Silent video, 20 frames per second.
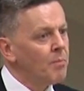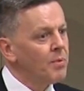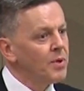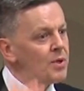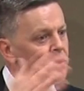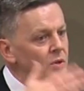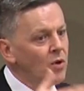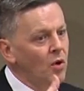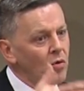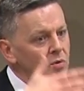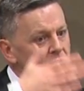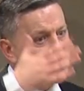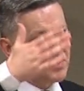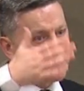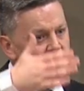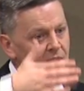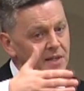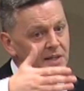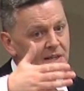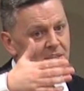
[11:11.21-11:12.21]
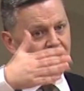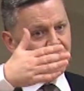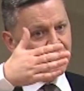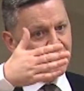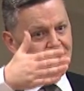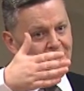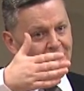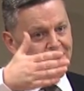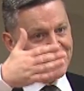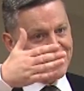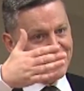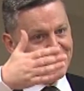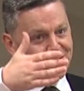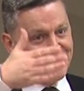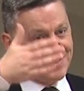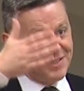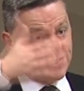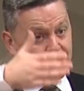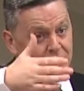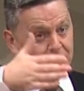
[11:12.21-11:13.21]
but no study that asked a
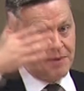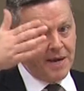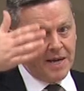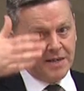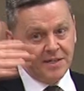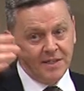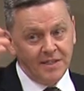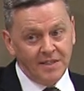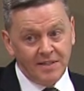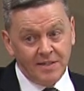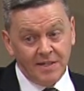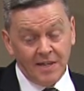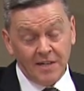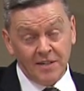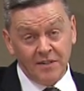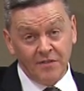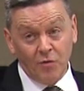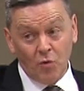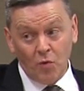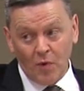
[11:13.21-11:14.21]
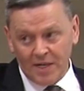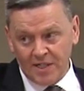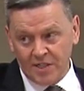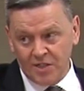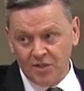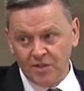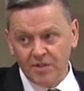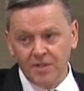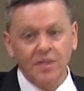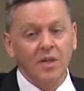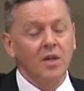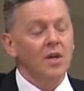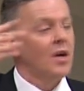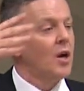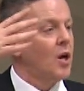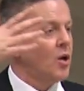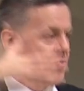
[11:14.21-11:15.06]
systematic set of questions